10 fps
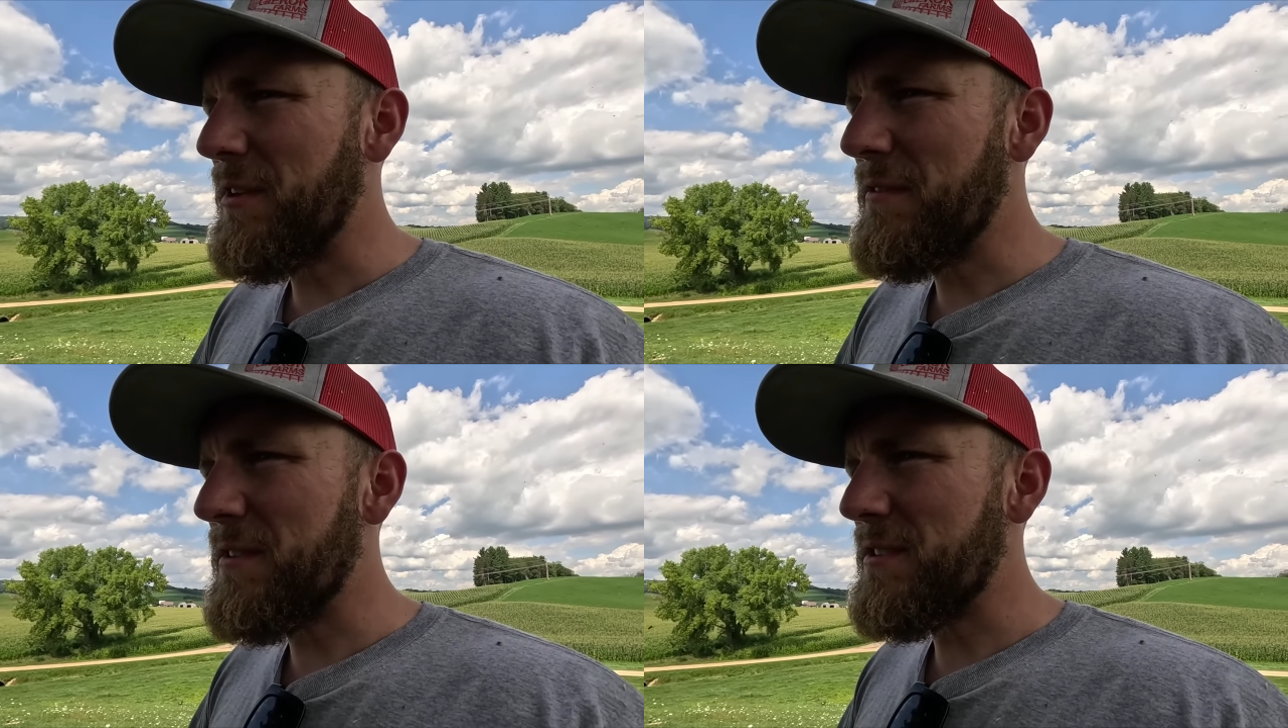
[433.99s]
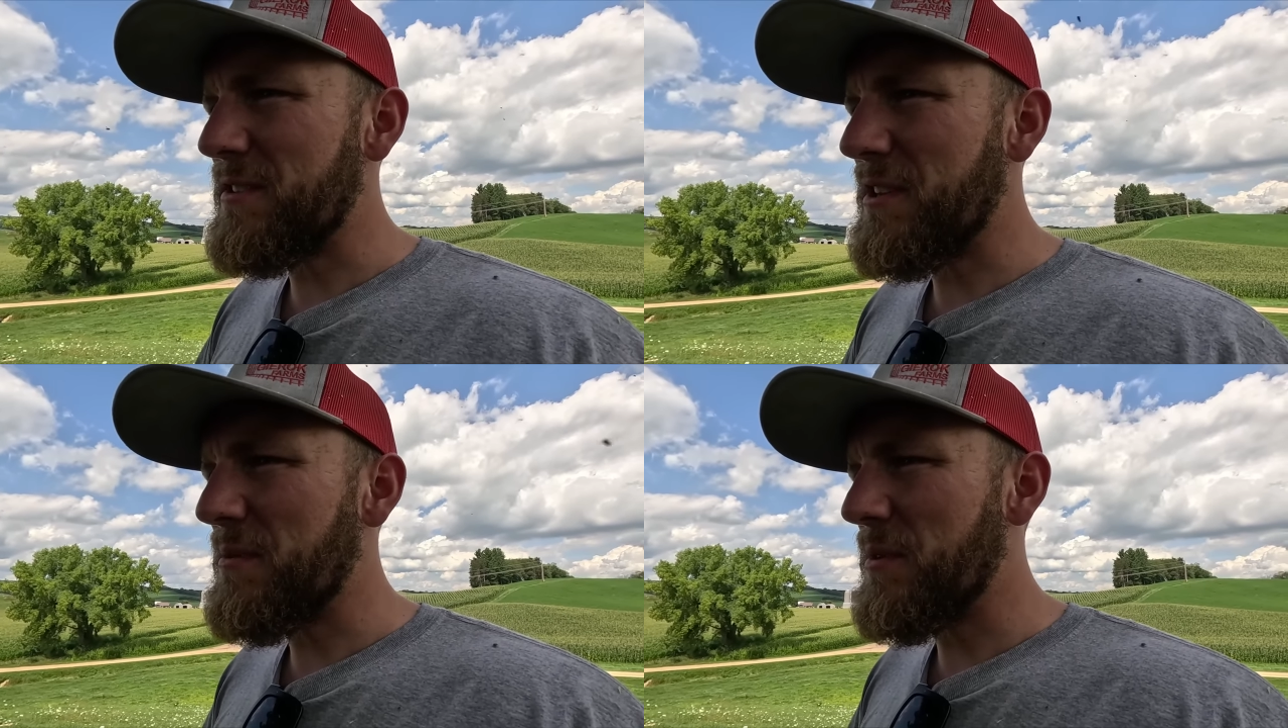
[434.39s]
believe this
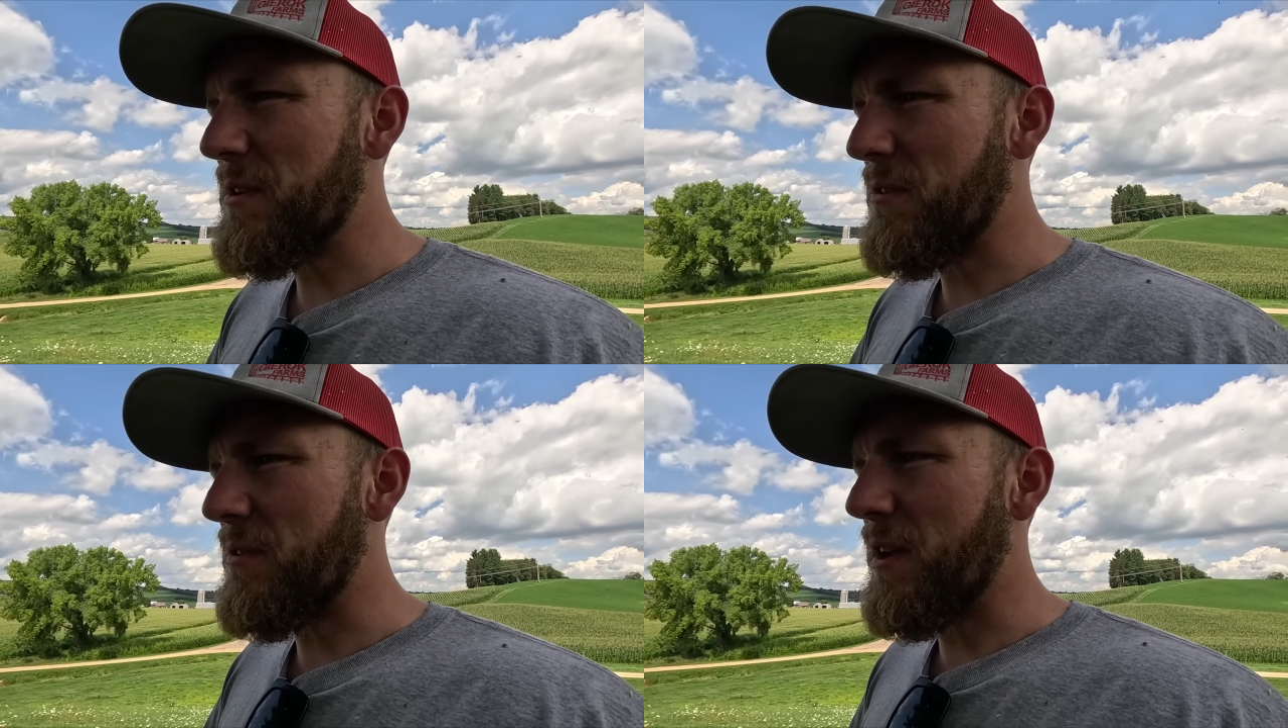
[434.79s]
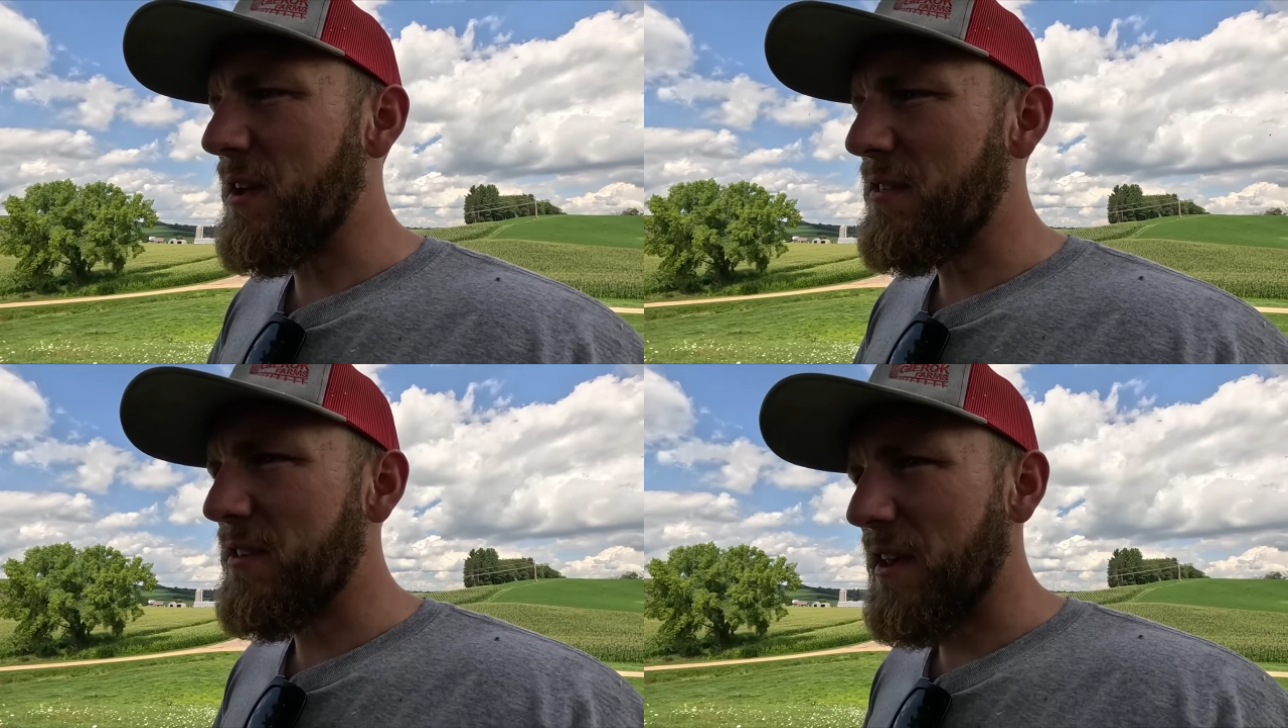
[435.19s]
is gonna be her
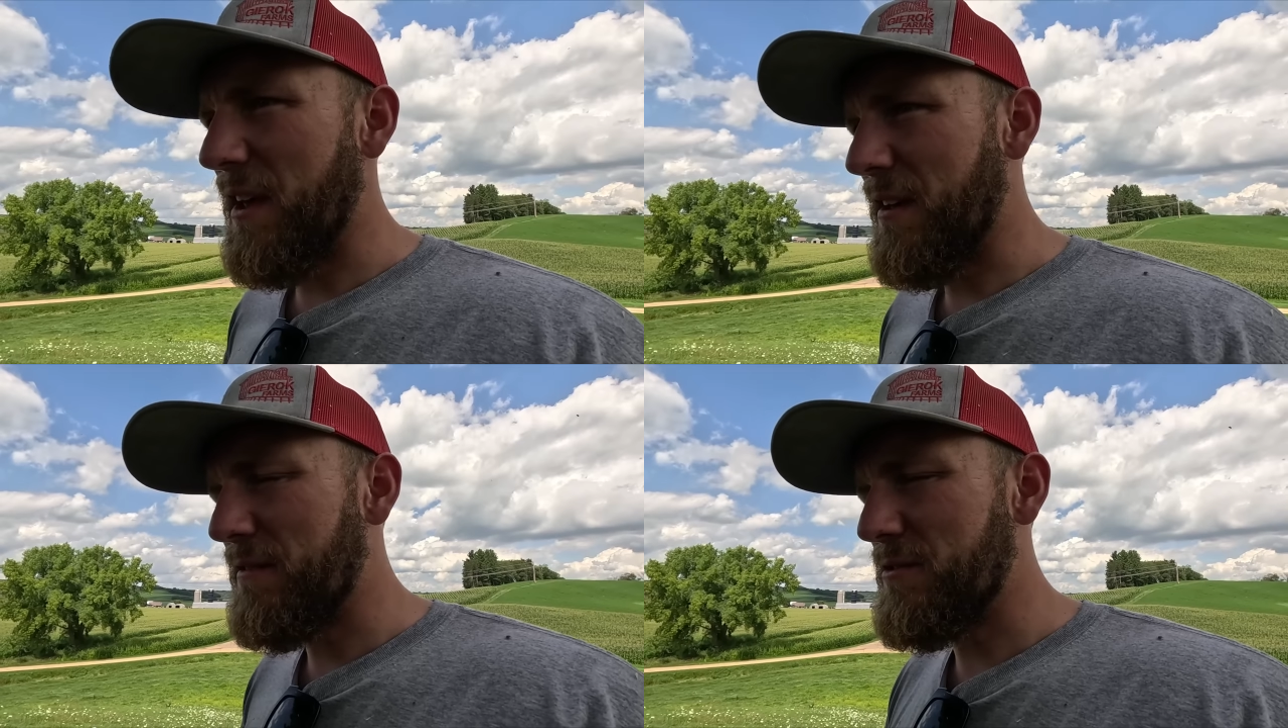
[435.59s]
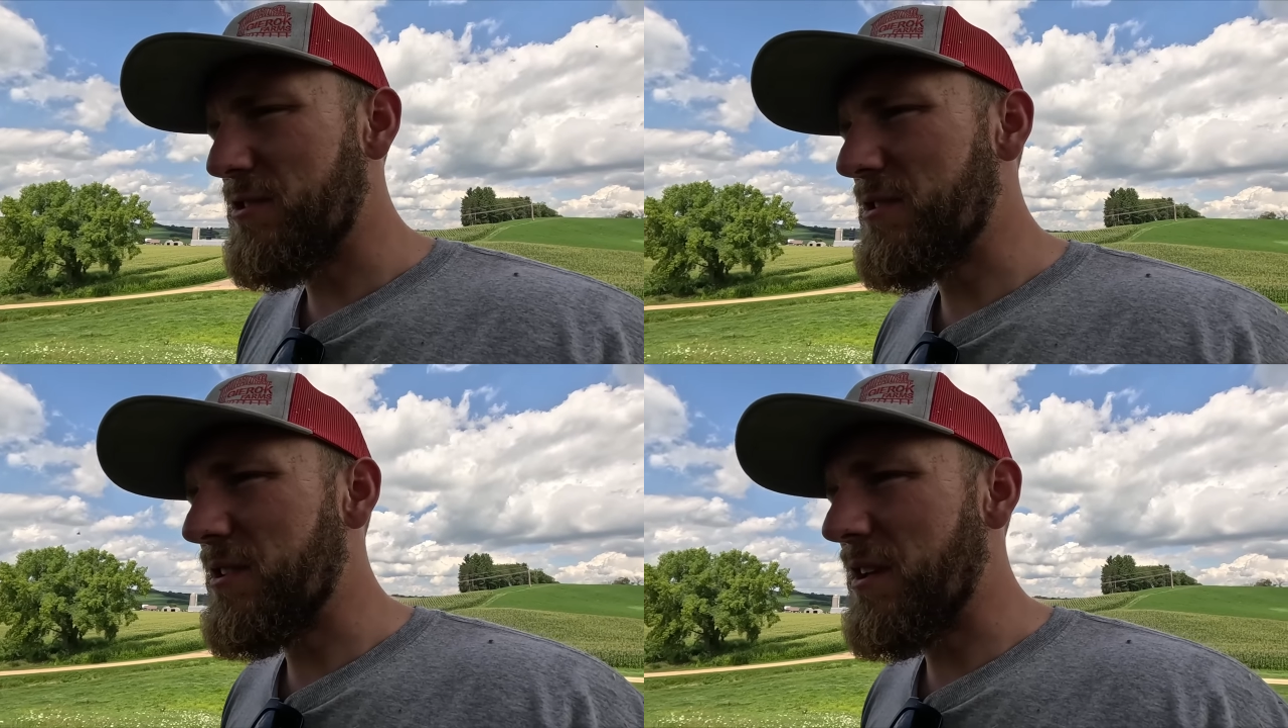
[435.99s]
ninth calf.
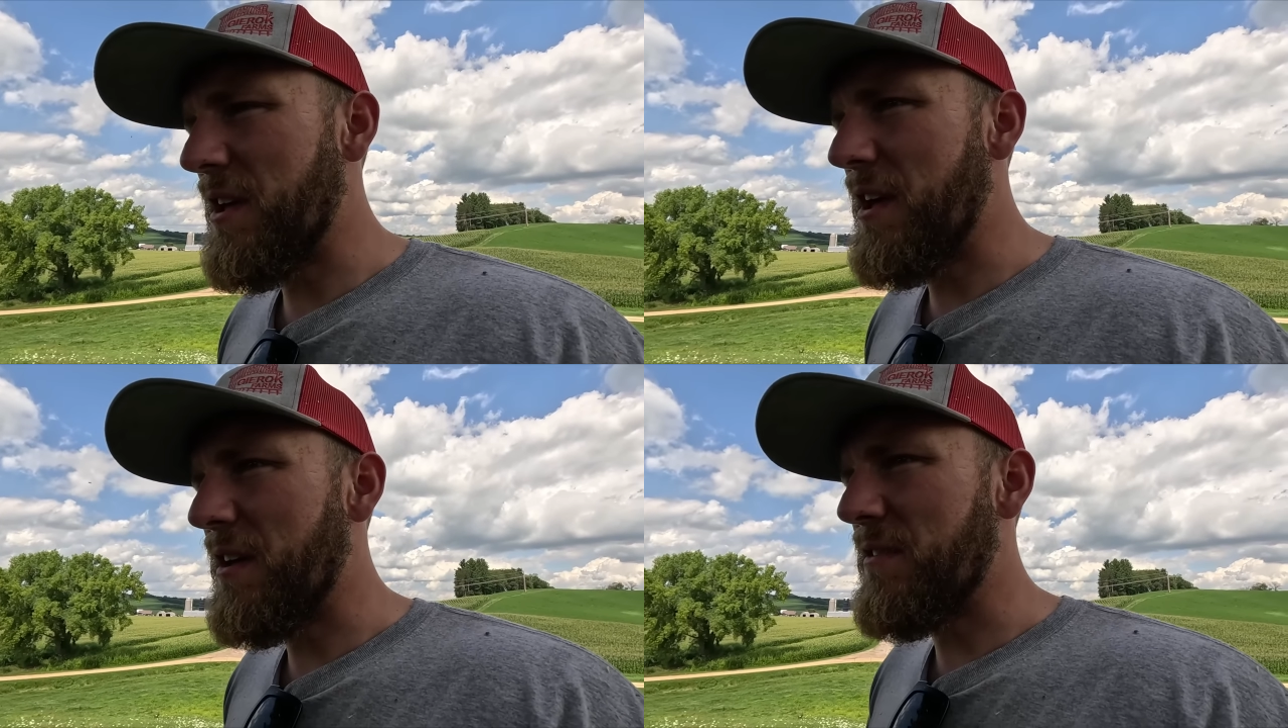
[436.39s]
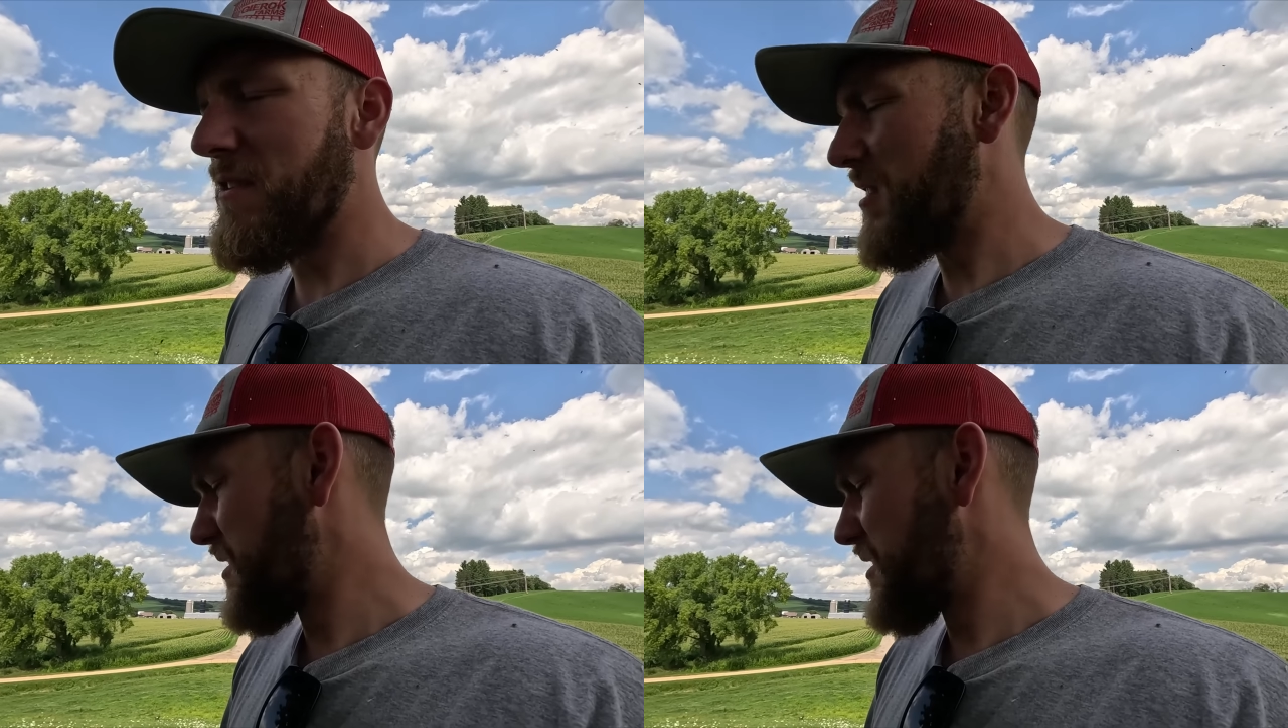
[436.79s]
She's gonna have,